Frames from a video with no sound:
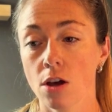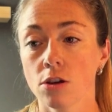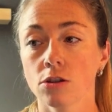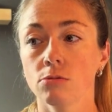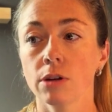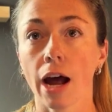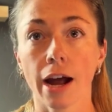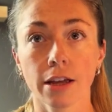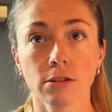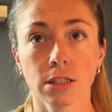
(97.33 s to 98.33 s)
So what I
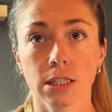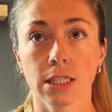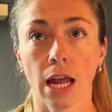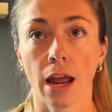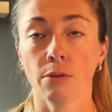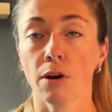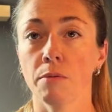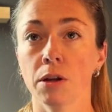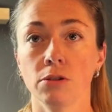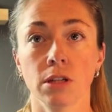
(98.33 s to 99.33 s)
use instead, what I've
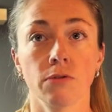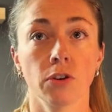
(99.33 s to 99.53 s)
been using for